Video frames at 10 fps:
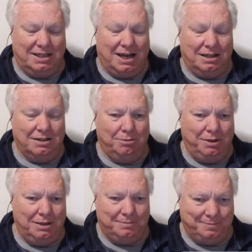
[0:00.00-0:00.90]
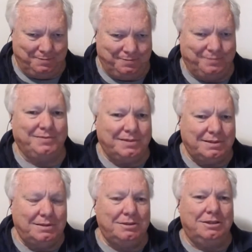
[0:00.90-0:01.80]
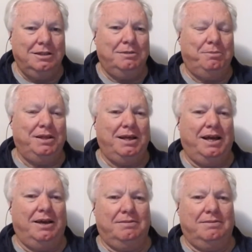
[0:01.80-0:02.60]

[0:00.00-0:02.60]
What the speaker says: a little bit. But yeah.